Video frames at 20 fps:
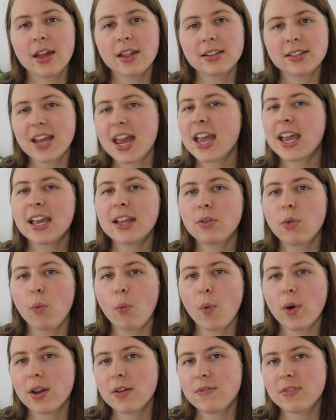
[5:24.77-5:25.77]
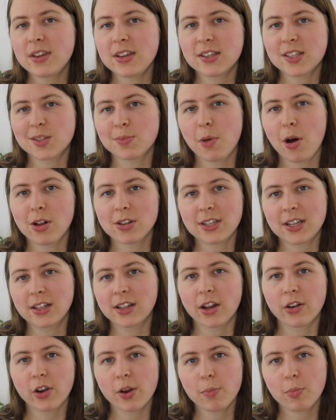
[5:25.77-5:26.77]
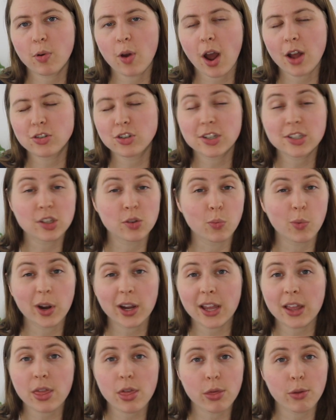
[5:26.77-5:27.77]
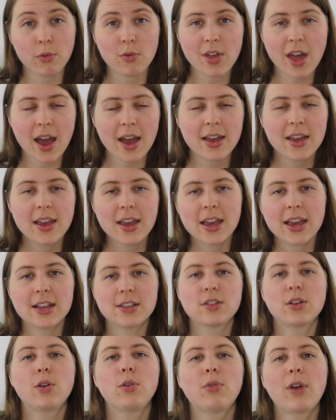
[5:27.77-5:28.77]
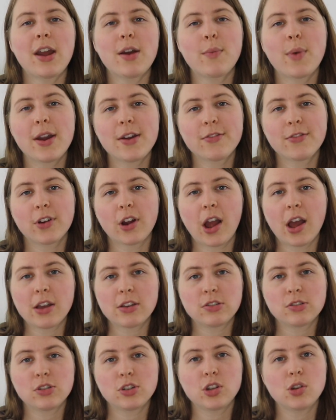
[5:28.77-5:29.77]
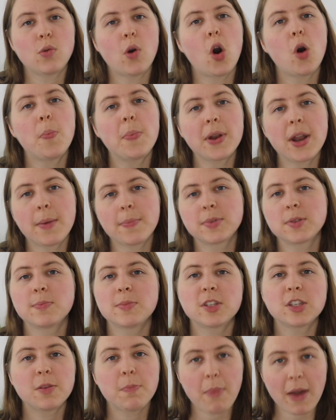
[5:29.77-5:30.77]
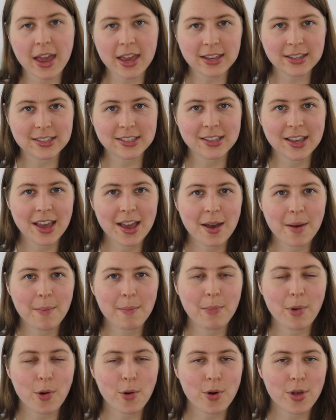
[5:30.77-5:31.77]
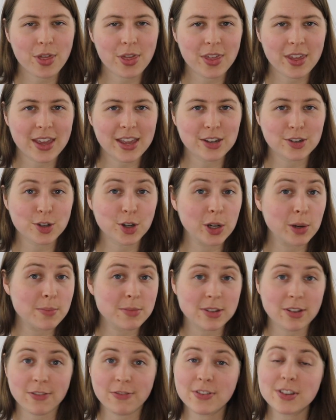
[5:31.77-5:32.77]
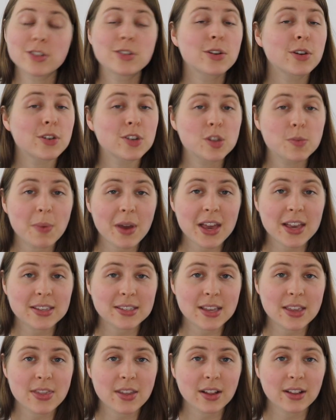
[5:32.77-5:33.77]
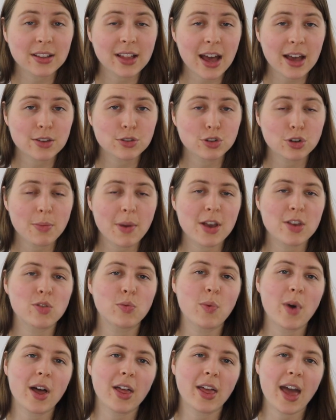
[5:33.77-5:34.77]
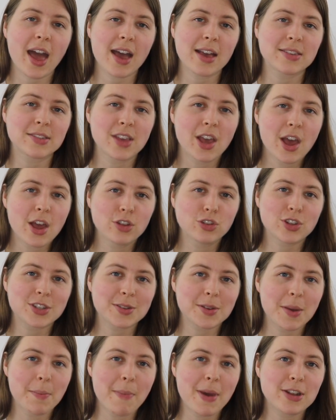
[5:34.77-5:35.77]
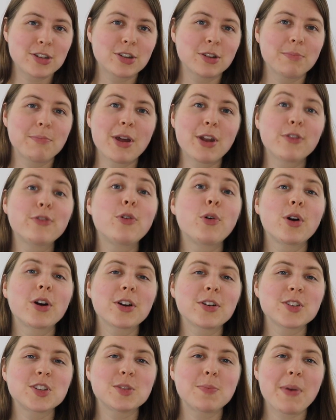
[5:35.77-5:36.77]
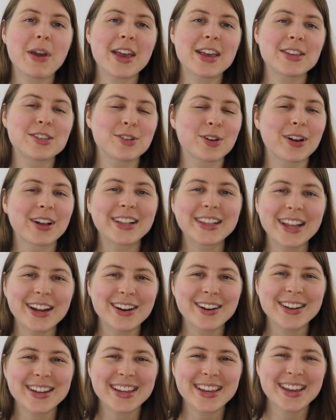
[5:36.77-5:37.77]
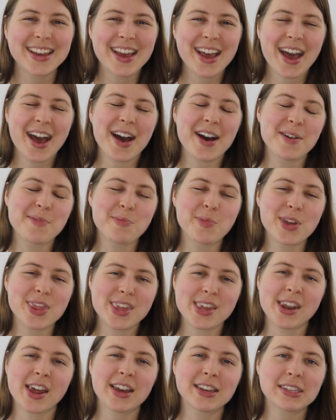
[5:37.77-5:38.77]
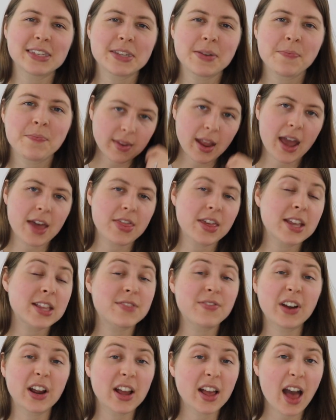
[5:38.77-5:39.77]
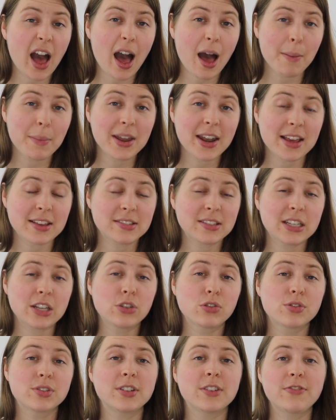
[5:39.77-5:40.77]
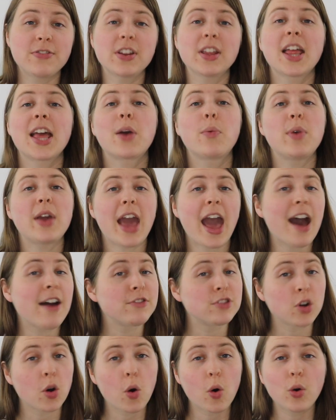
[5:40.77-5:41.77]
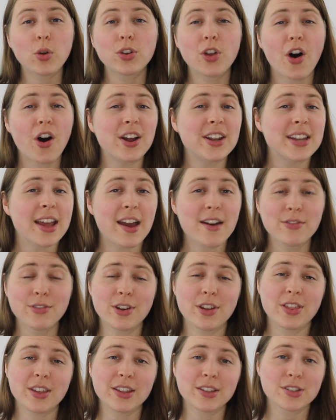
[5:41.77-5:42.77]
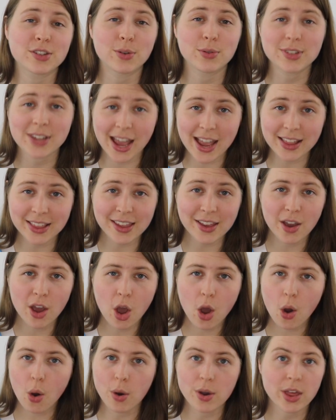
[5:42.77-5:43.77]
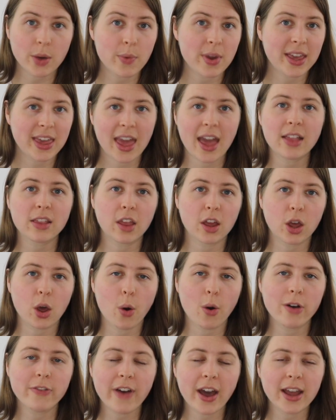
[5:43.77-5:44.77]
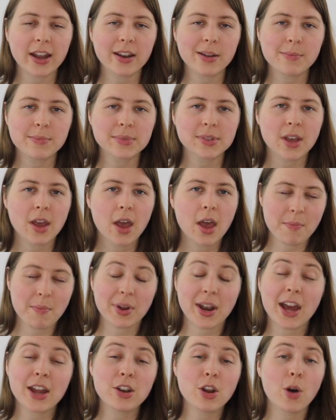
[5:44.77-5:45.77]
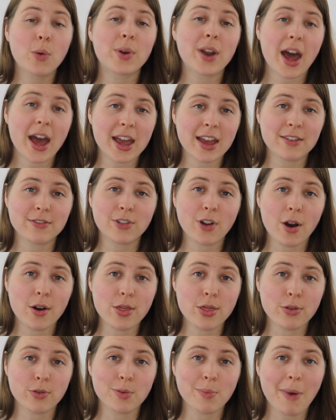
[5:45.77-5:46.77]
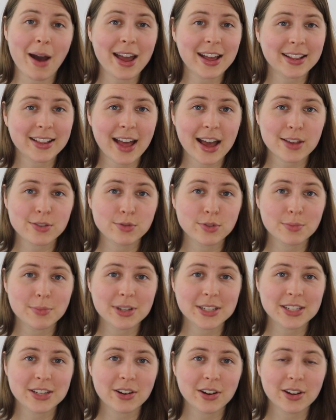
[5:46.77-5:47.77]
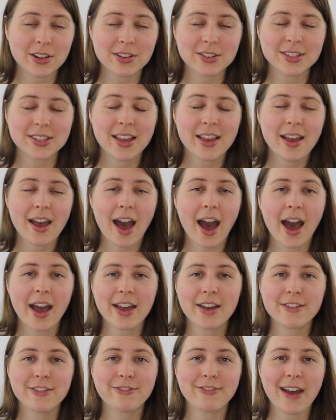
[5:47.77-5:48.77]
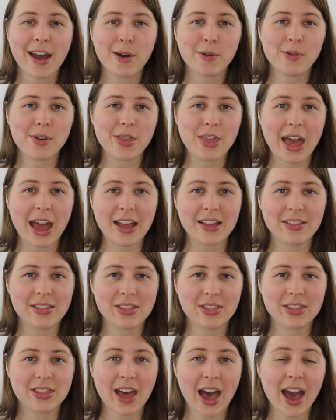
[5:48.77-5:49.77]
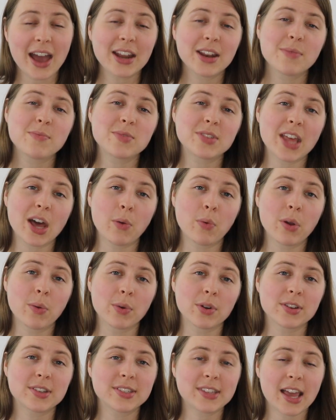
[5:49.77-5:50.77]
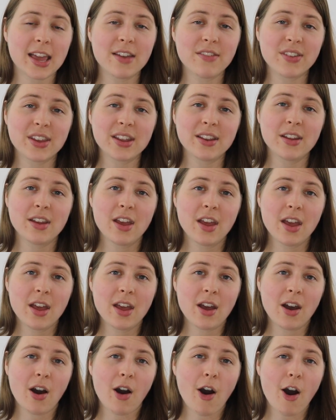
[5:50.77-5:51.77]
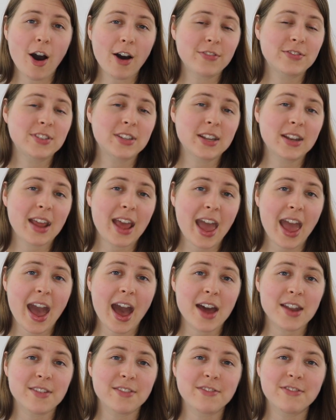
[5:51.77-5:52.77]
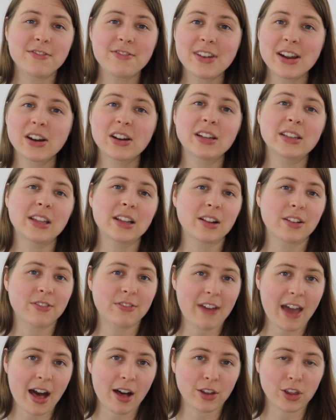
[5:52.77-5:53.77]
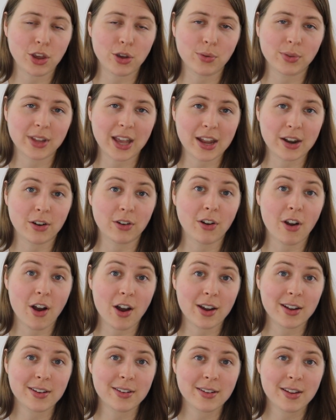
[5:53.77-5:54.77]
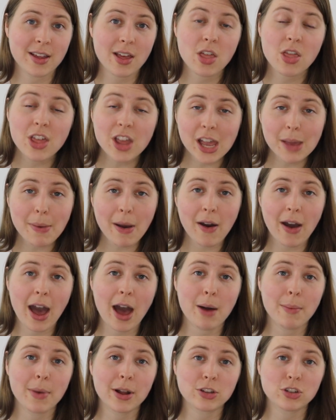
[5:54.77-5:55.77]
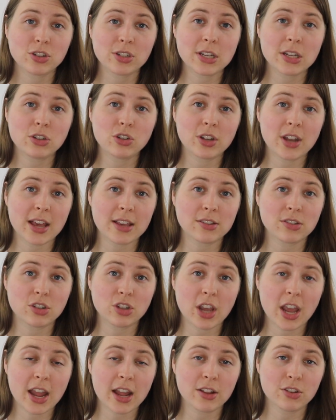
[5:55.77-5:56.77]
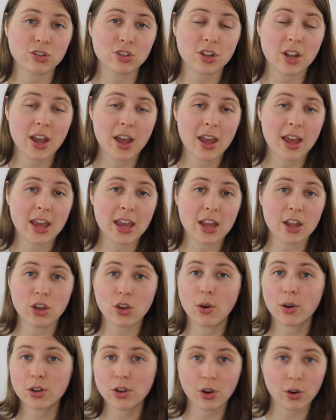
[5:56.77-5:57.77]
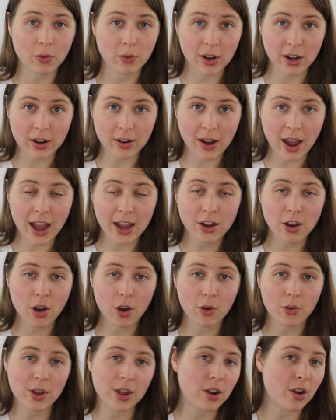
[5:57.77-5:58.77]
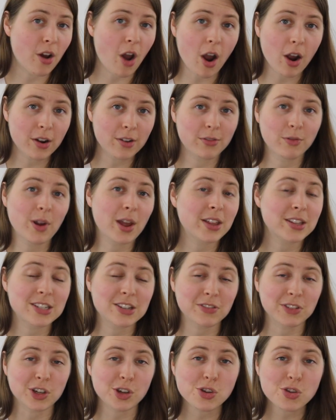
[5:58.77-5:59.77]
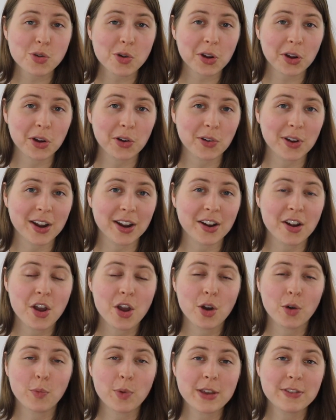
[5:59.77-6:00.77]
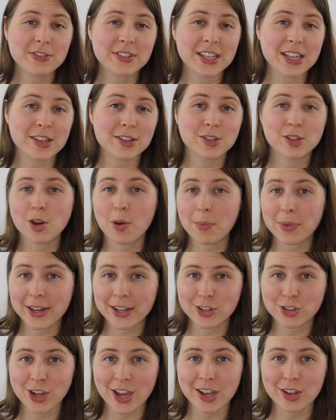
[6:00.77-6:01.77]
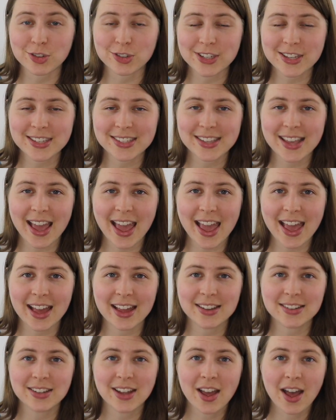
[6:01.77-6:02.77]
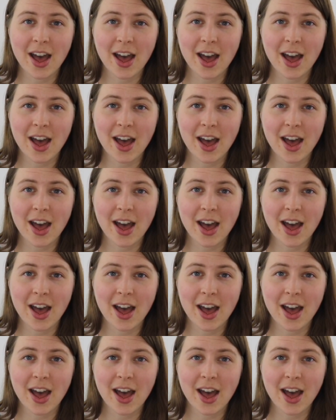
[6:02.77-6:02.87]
Taking one of these small decluttering projects and working through that is a great way for us to open up some space, both in terms of physical space in the classroom as well as just mental, metaphorical space or clarity um, within us. I think it's very common as teachers to feel like we have to hold on to everything so tightly or that we can't let go of items. But I know when I have gone through my classroom materials, I have found that the items that we were saving often had very little value later on. Think about how much teaching has changed in your career. I know in our relatively short career, we've seen so many changes, and